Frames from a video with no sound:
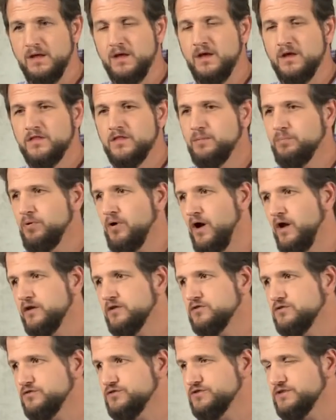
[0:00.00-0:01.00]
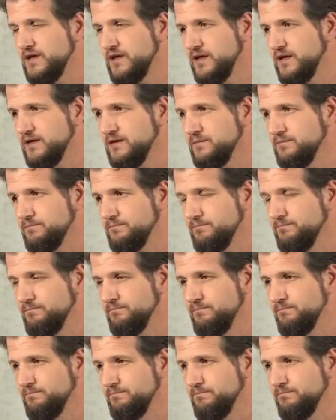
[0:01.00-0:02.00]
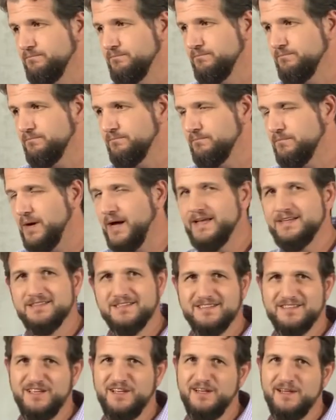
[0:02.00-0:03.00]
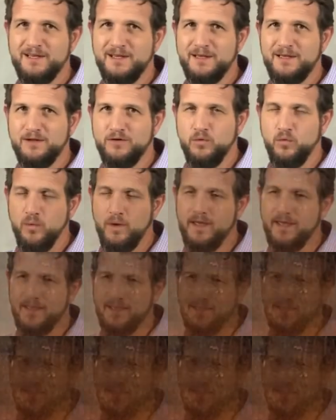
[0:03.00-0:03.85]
The prodigal son, by sinning in a way,